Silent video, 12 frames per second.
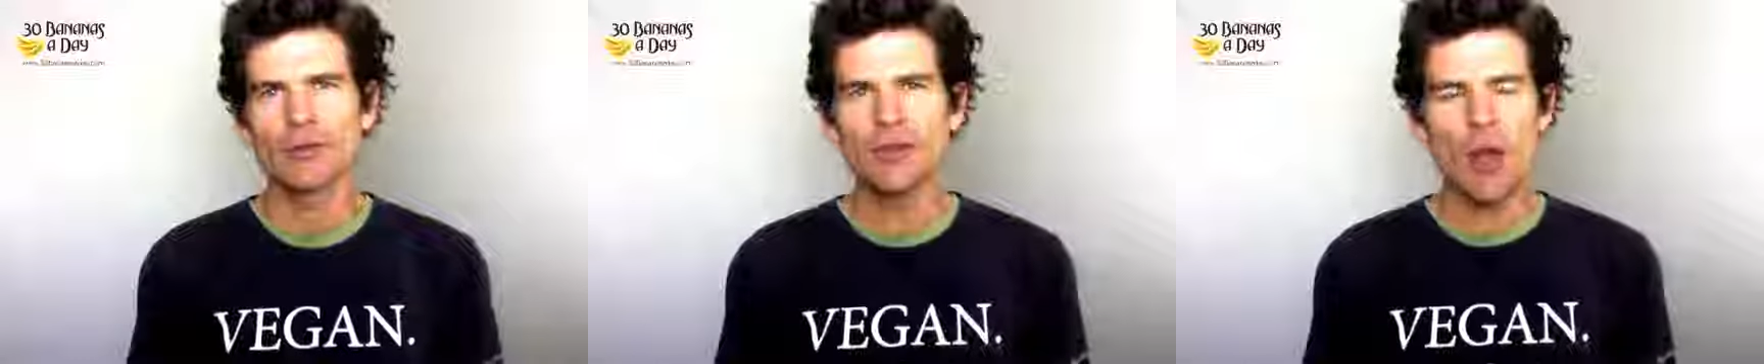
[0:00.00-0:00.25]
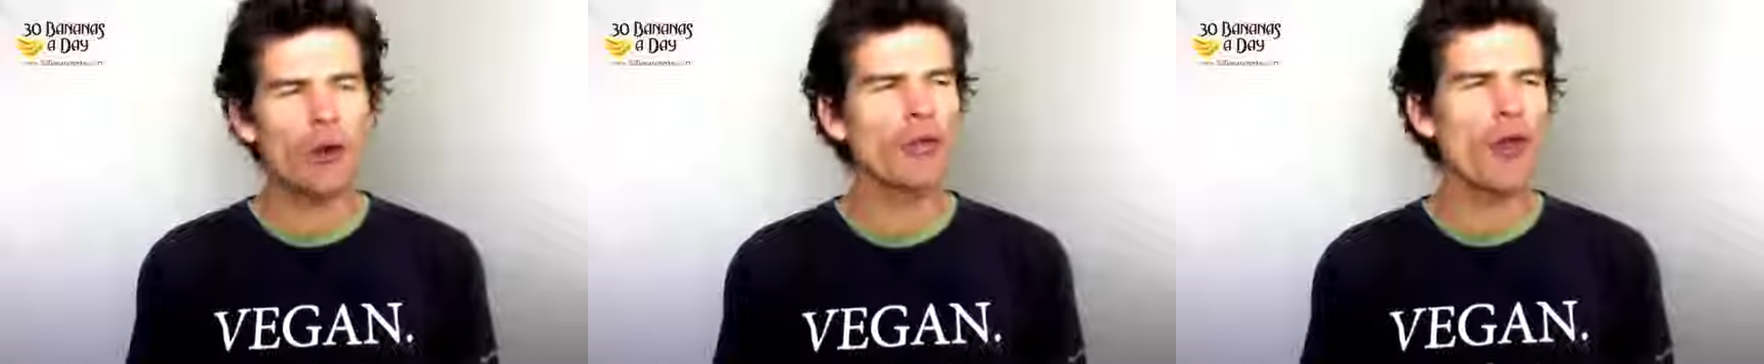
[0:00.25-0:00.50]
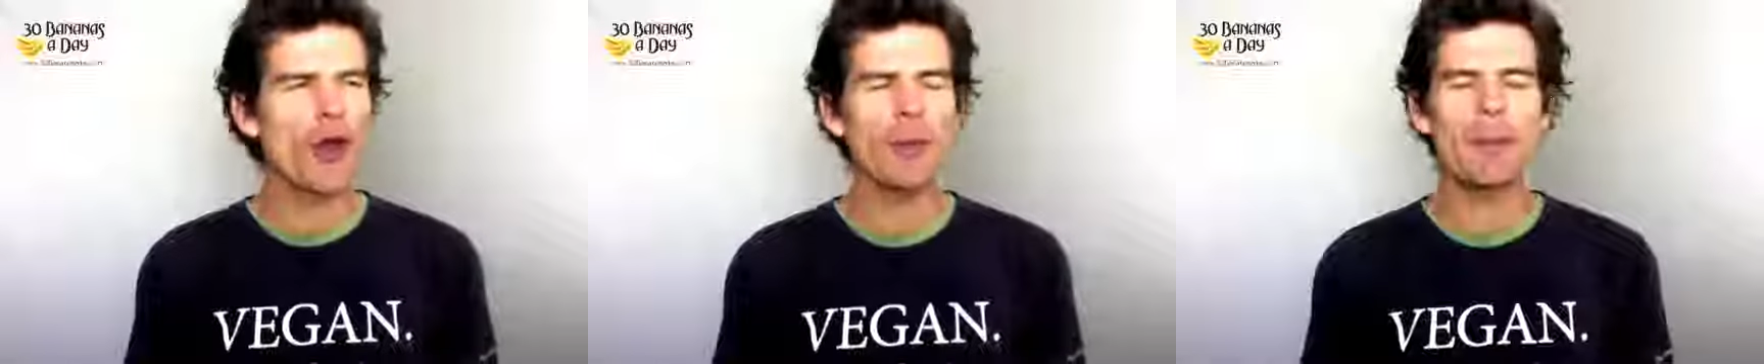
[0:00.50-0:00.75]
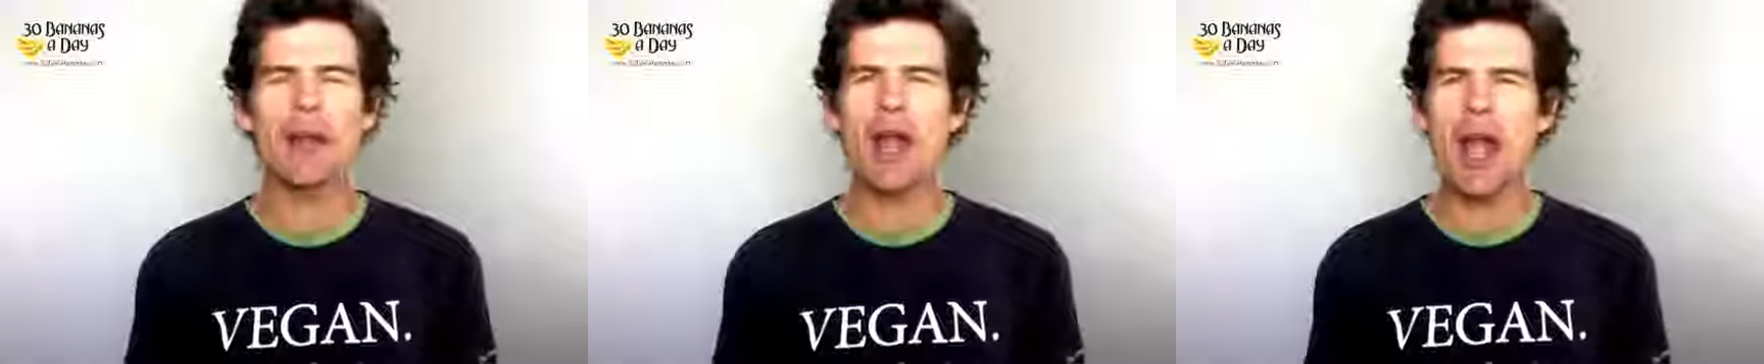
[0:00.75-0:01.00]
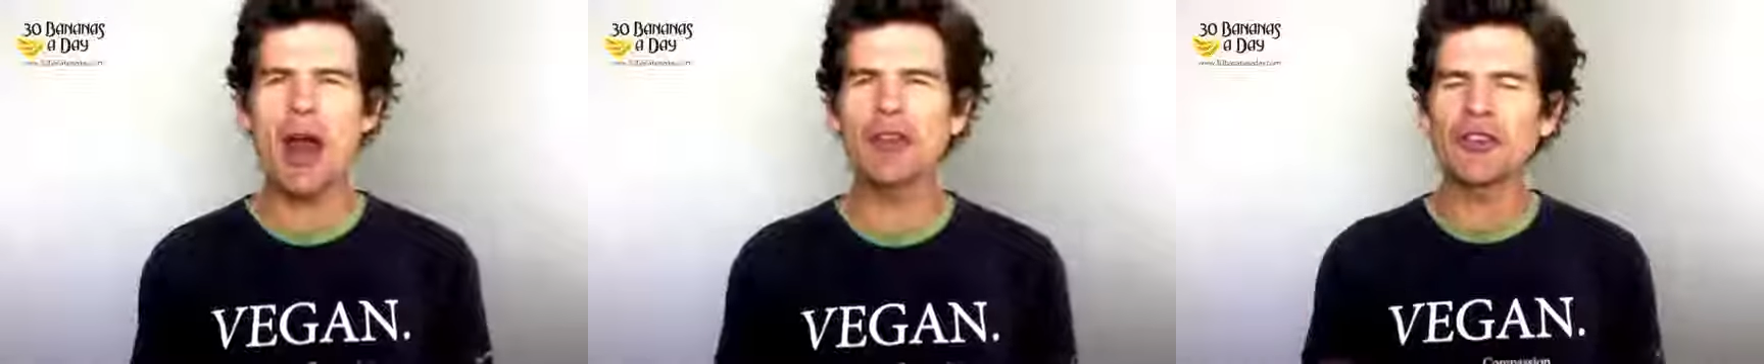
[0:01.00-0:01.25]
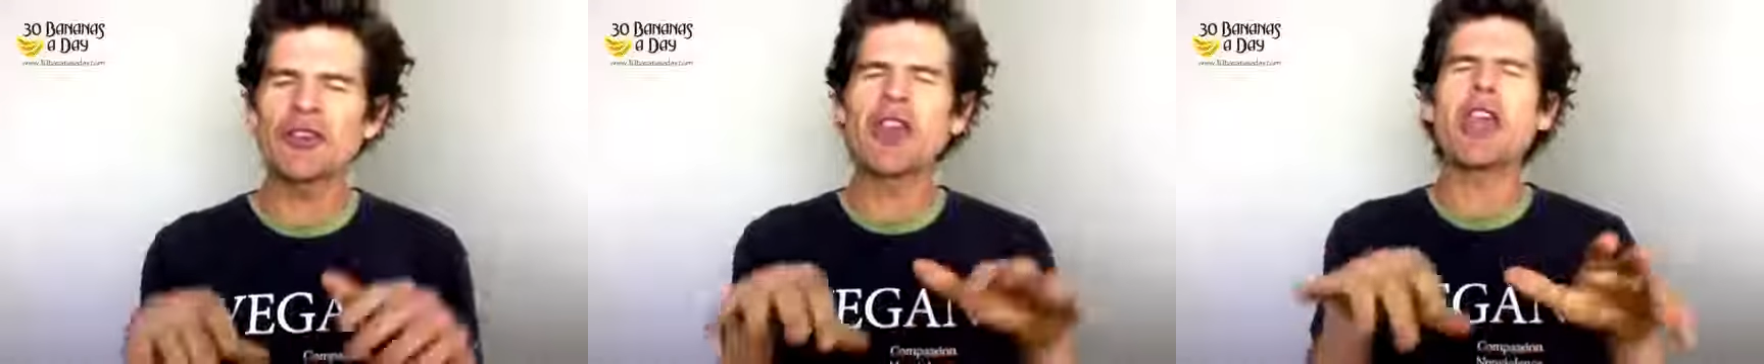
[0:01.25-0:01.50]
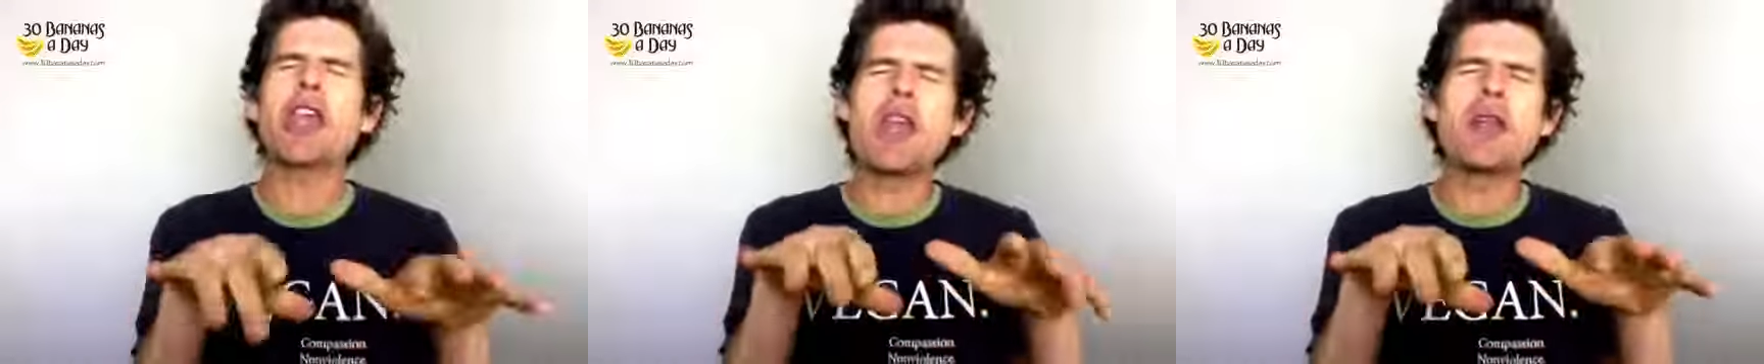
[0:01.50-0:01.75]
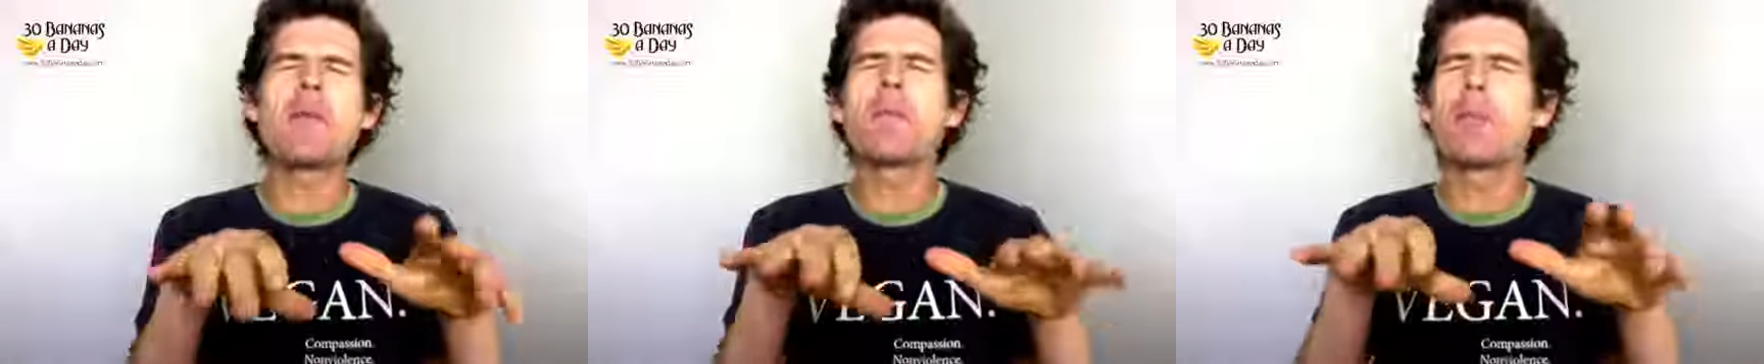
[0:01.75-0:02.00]
yo, 30 bananas a day
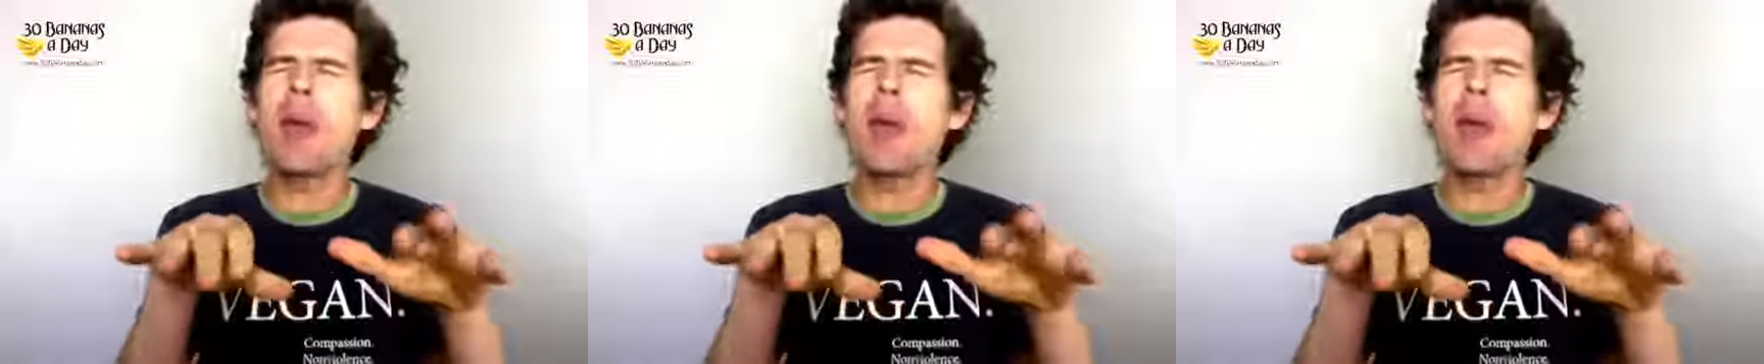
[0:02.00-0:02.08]
eating,